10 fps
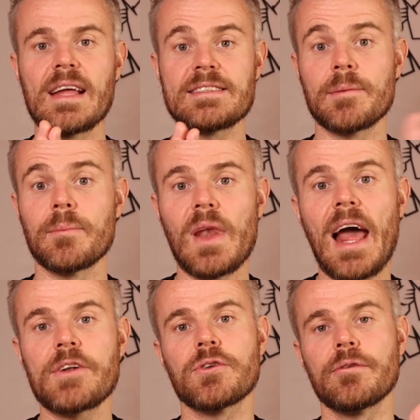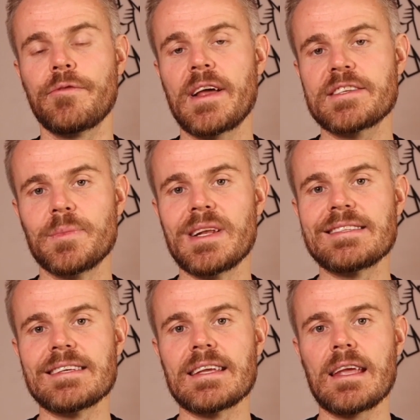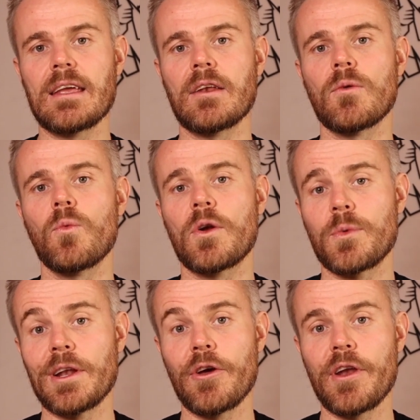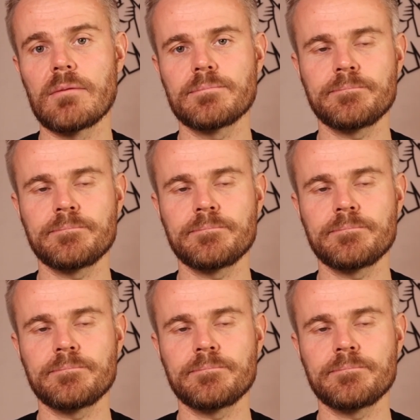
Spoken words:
get some lateral flexibility in what we're learning.